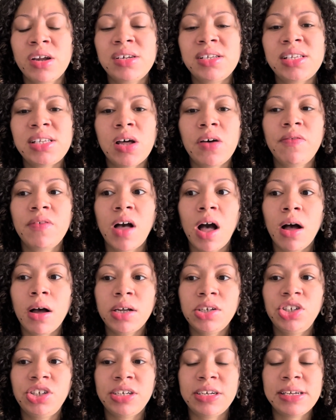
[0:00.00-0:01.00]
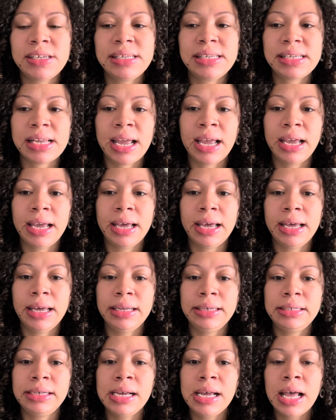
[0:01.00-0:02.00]
self-conscious,
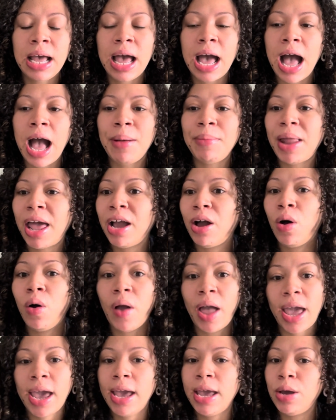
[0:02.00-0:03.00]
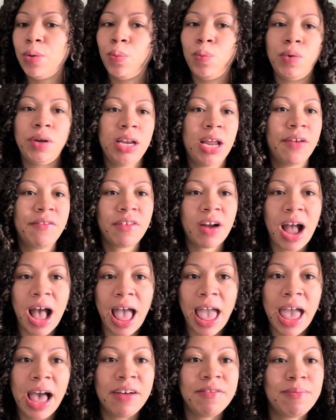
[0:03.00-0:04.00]
and I'm like, okay, whenever
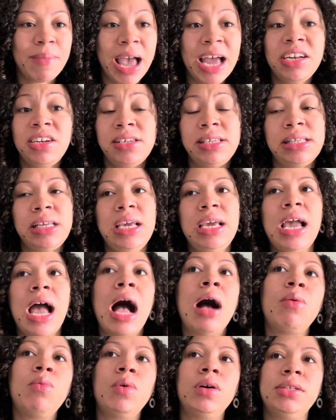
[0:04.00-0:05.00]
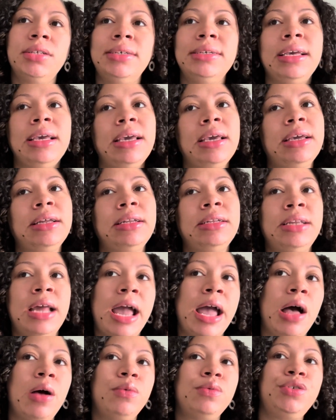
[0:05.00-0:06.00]
I have Majesty, I want to get
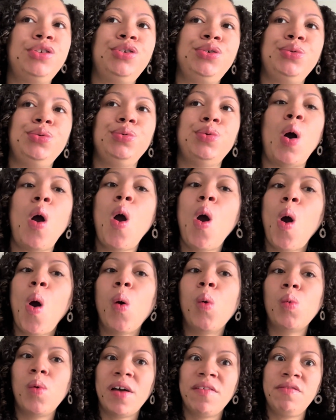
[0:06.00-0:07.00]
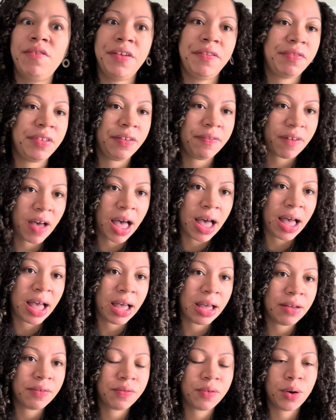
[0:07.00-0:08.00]
down to
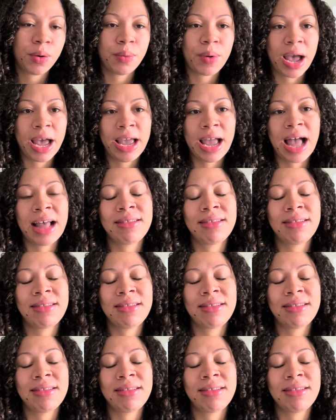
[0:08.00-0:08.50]
155, right?